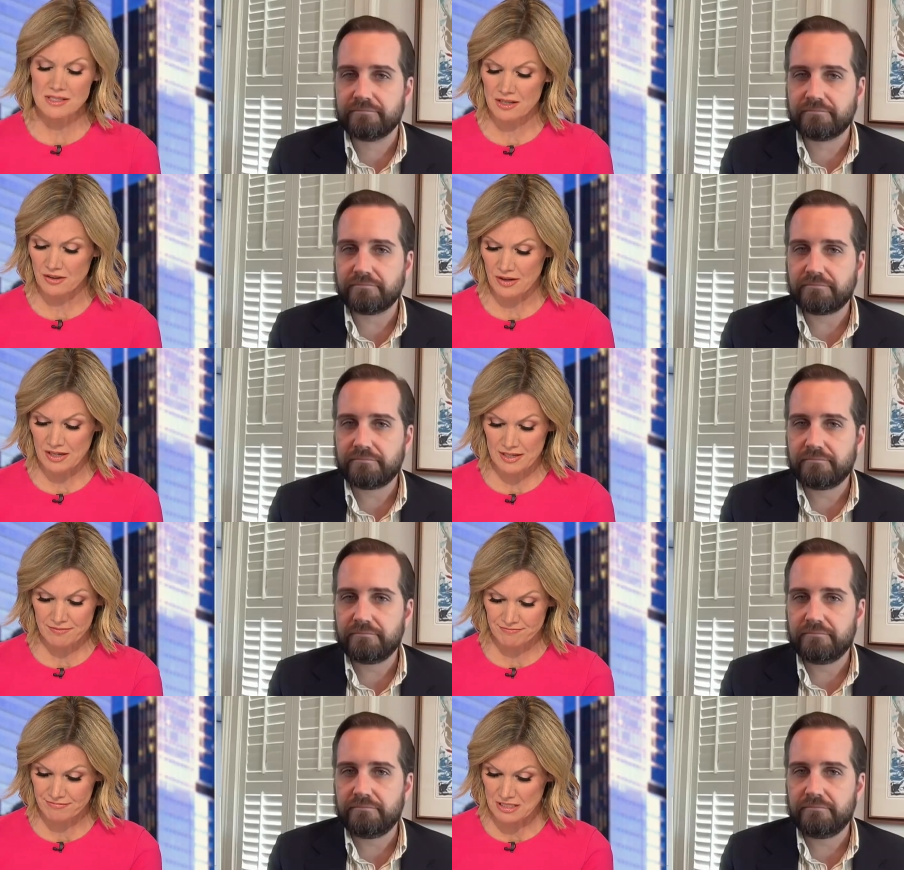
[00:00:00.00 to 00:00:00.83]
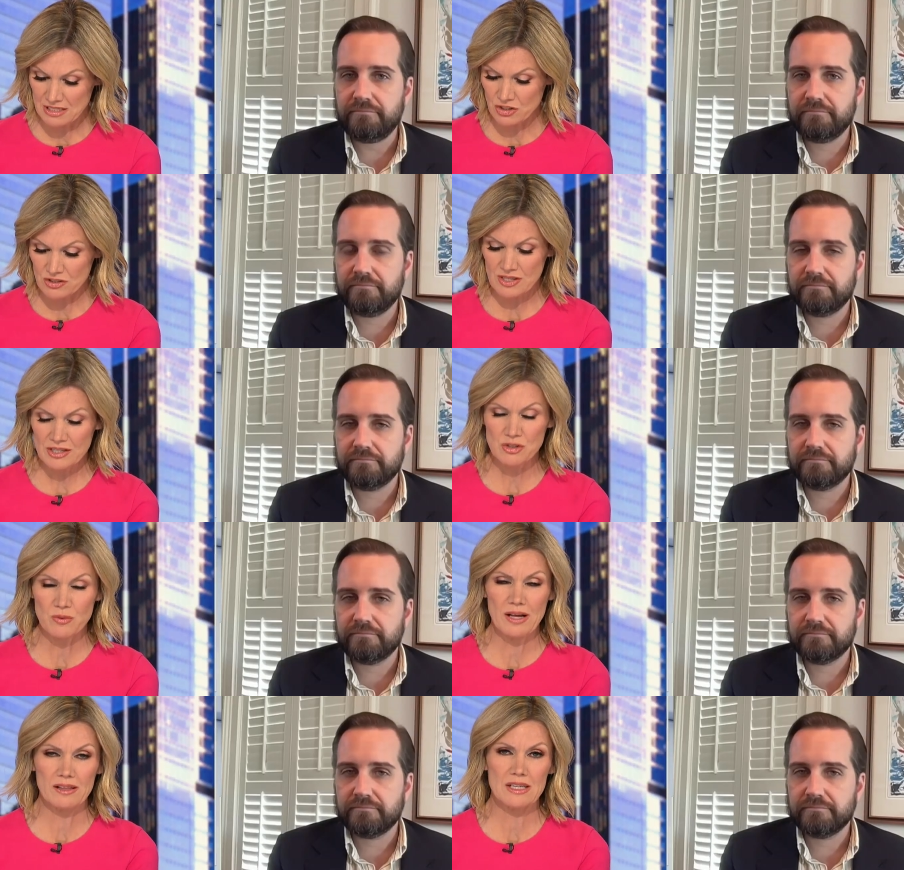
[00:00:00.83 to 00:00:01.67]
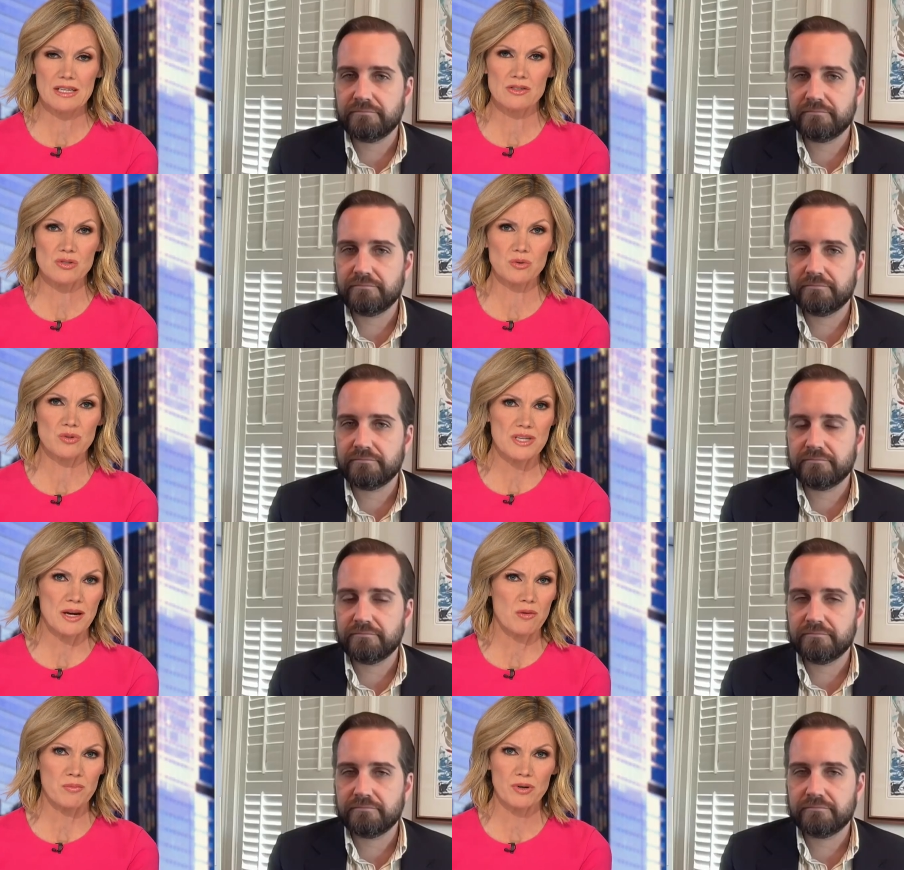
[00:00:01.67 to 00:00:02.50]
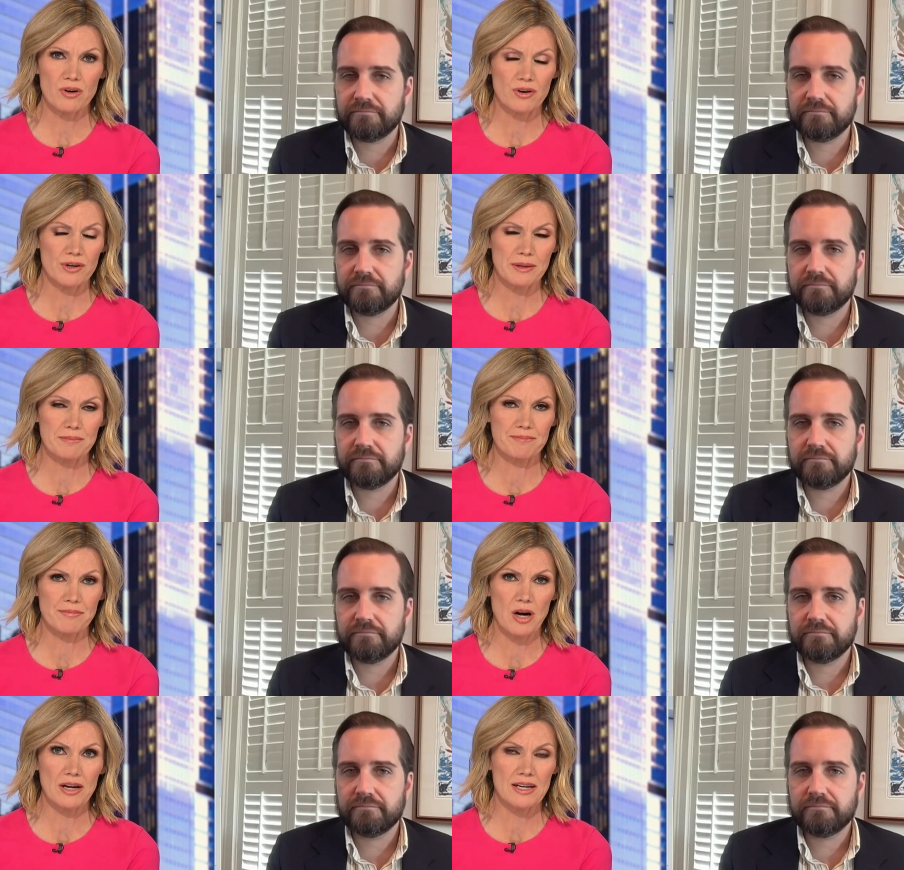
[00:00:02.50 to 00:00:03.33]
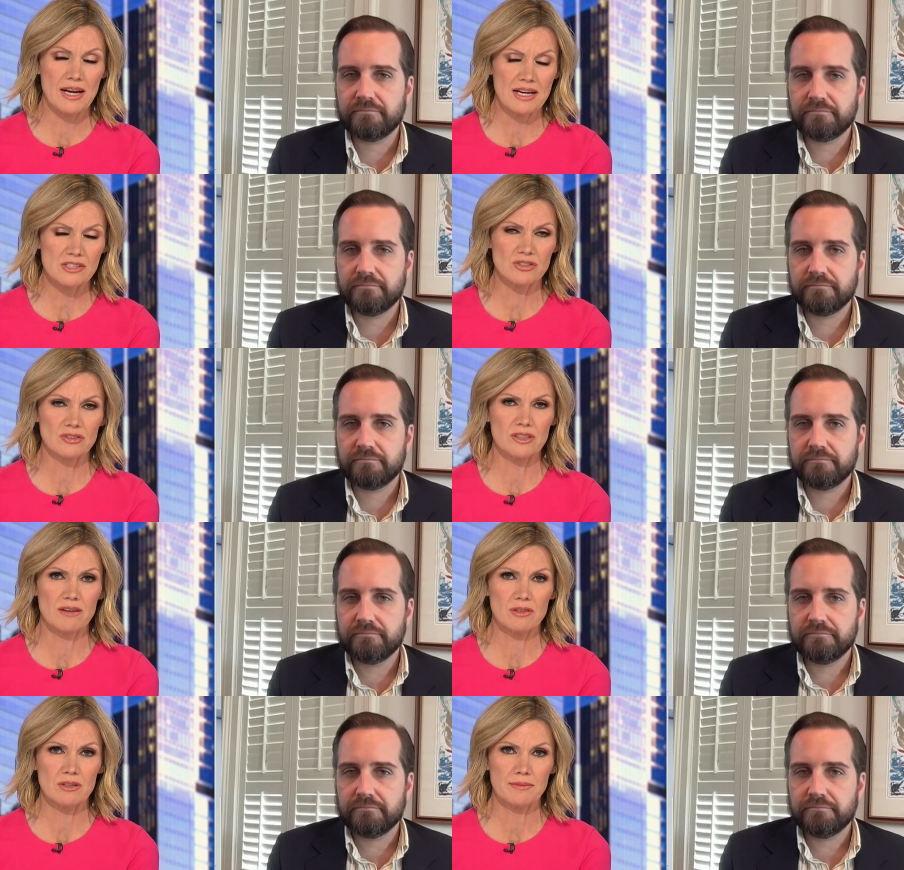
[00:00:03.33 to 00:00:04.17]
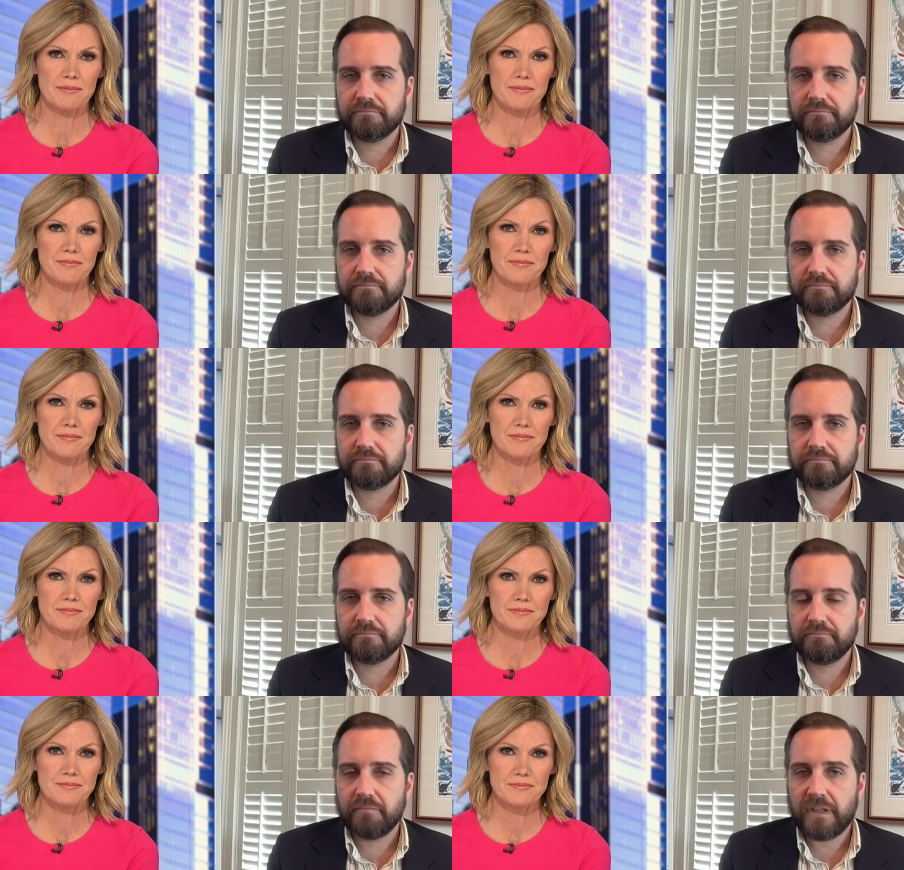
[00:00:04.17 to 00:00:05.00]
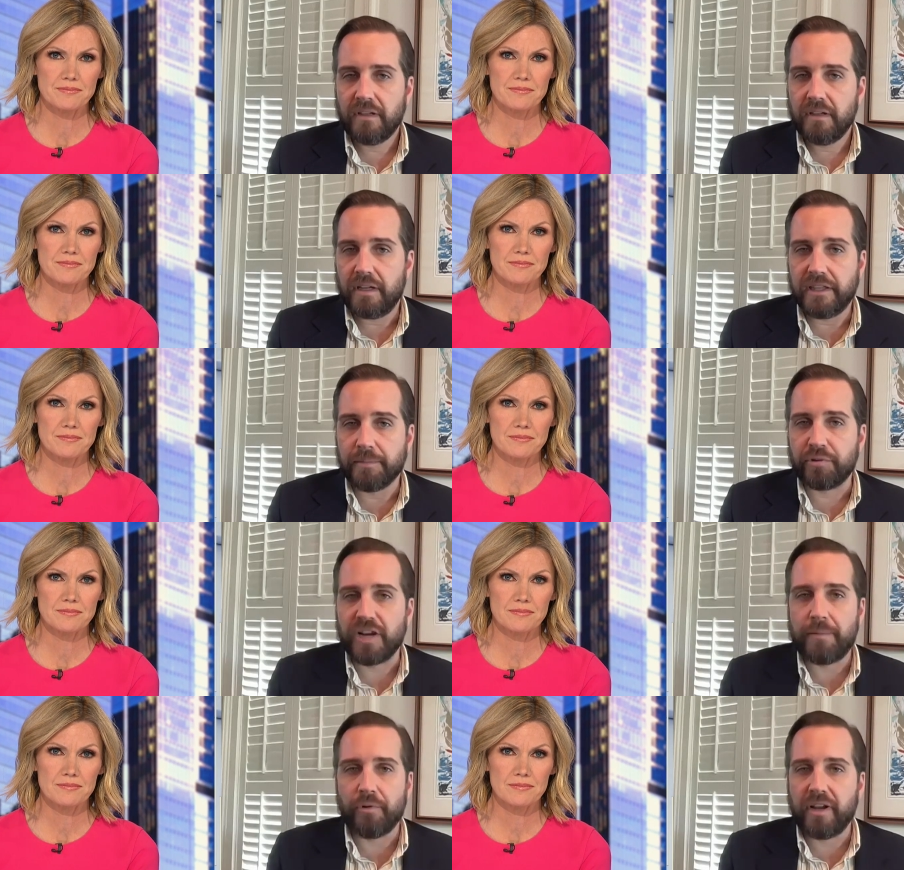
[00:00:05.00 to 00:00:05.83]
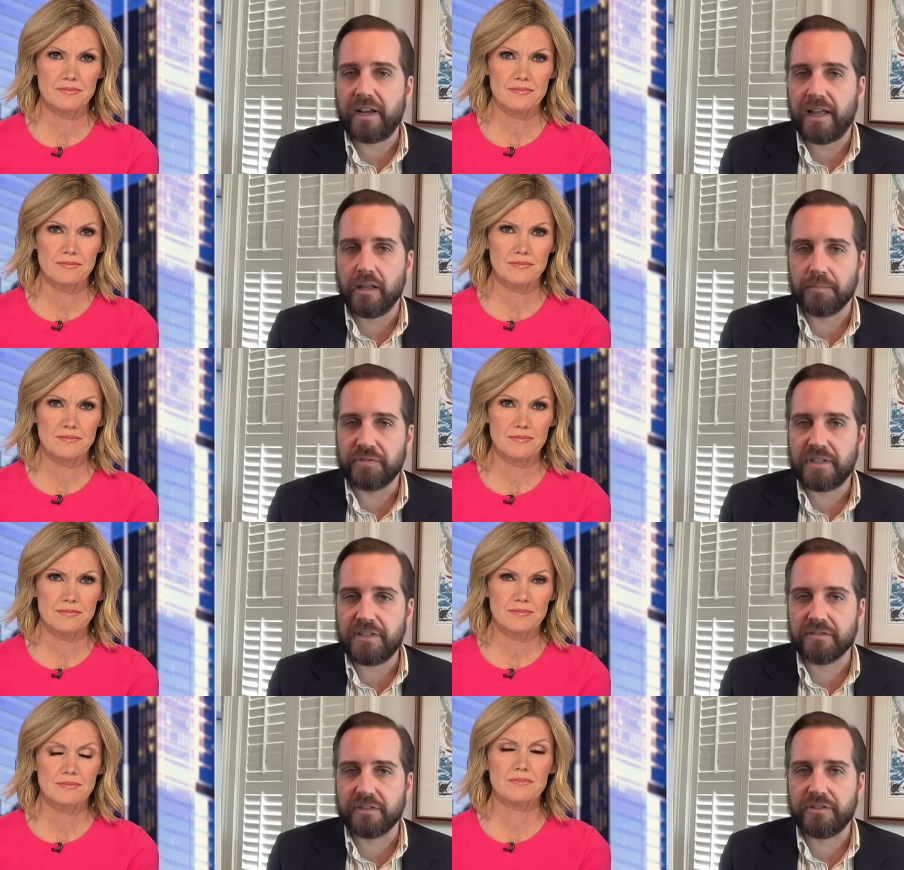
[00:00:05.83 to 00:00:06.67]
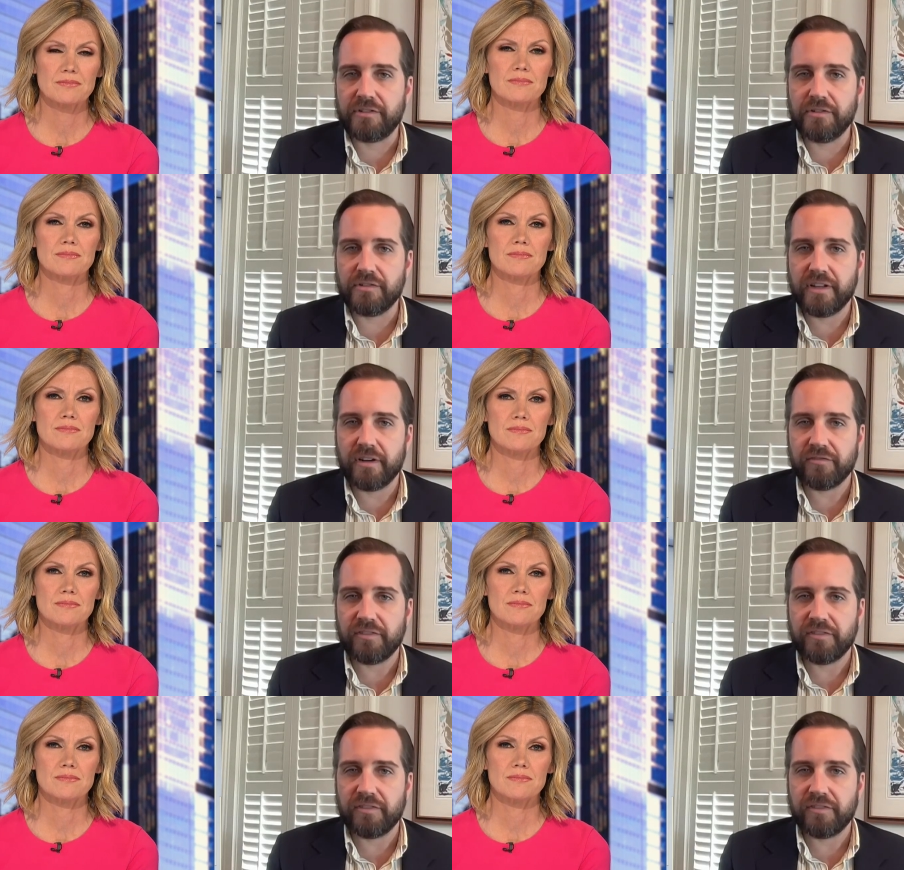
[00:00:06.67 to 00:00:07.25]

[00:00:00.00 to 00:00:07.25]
Speaker 1: theory, teaching sexuality in schools help or hurt him on a national level?
Speaker 2: In the primary, it helps. These are issues that are